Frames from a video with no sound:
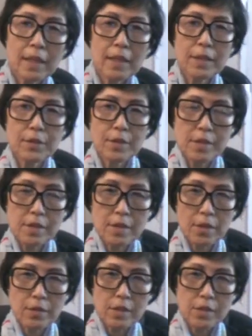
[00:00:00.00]
Hello, this is
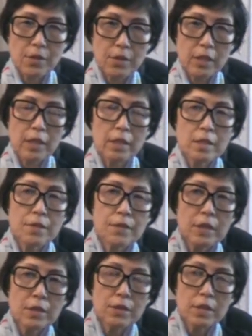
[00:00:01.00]
Dr. Doe again. This
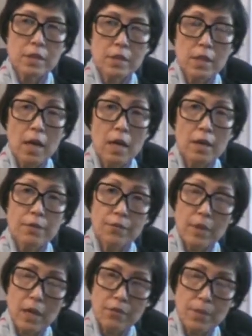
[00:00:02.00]
video is uh,
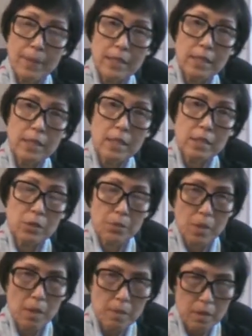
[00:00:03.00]
alphabetic list of
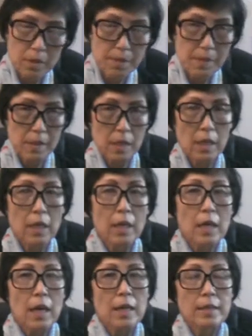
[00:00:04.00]
problems
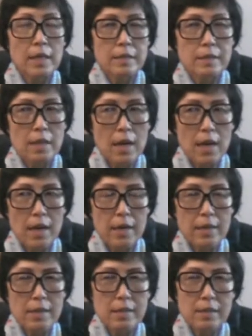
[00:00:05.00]
on letter
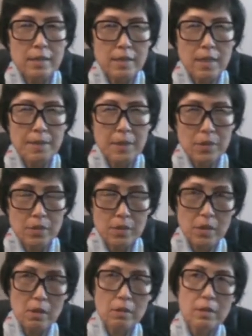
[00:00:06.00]
I. Today I'm going to
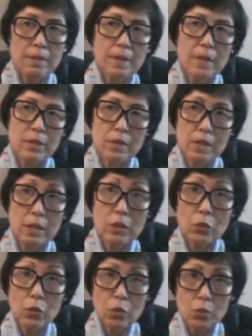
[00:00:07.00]
talk about a
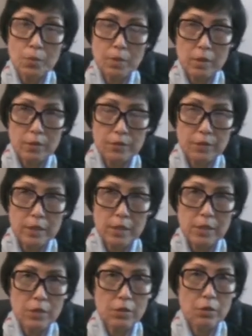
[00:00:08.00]
group of
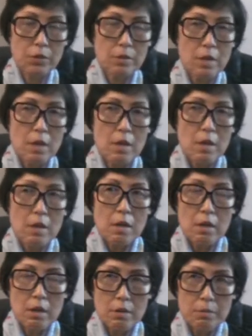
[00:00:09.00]
clinical
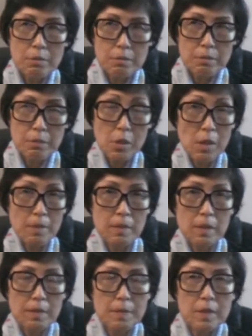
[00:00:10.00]
uh,
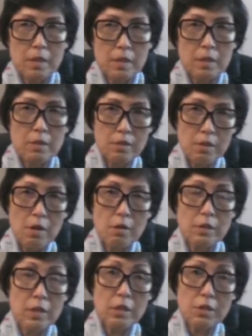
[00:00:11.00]
problems. It's
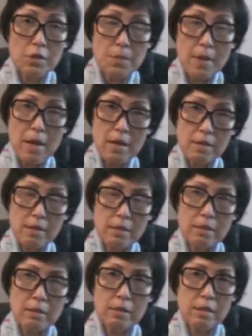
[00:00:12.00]
called
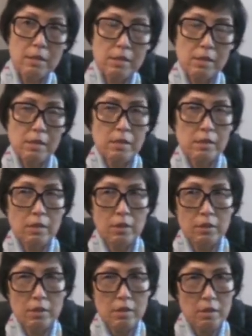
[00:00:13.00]
idiopathic disease, uh,
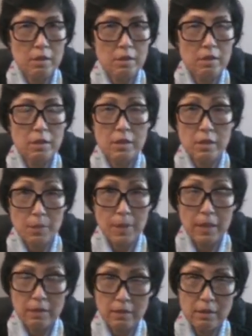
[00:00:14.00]
either
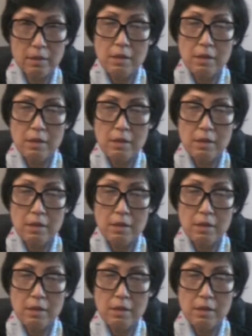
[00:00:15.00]
idiopathic